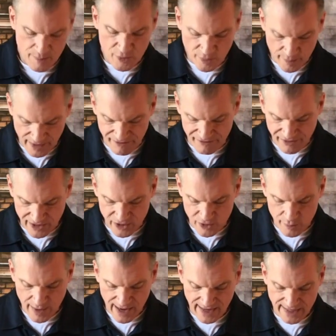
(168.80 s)
put my
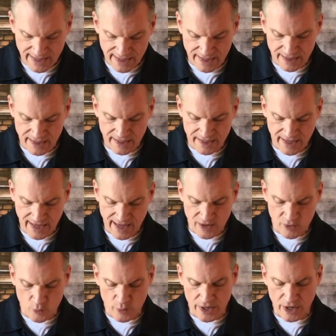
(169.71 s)
finger back in it.
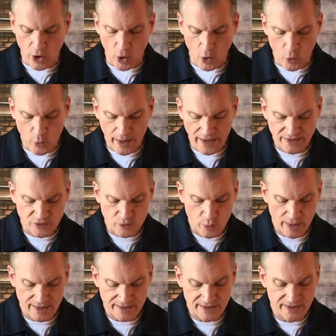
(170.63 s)
Again, we always
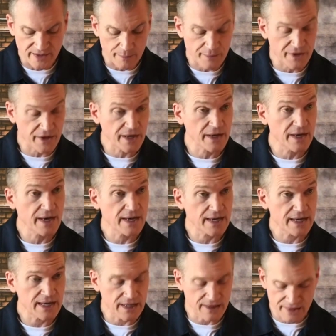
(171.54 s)
want something
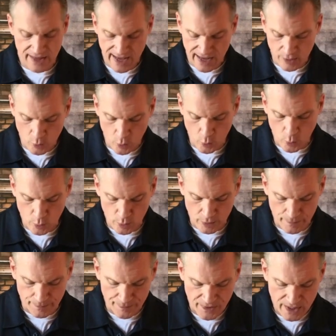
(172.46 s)
in that
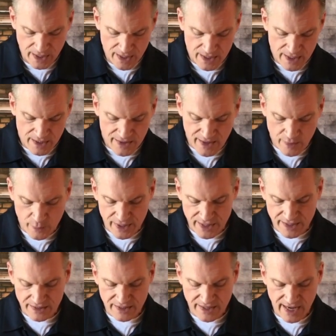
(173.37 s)
hole. Then
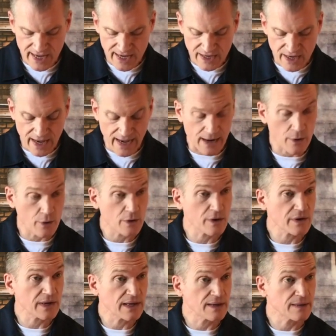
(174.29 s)
we can take
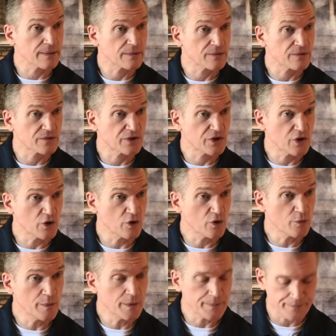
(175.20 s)
our
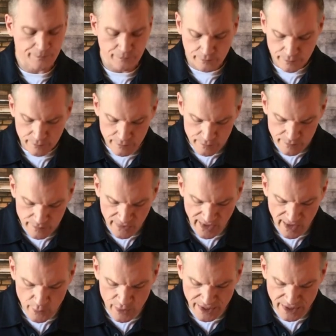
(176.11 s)
tube
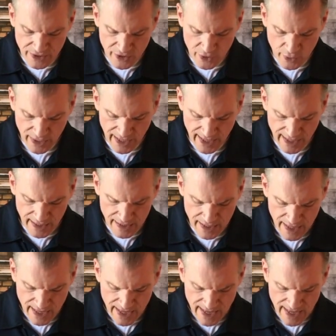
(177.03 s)
and we can go ahead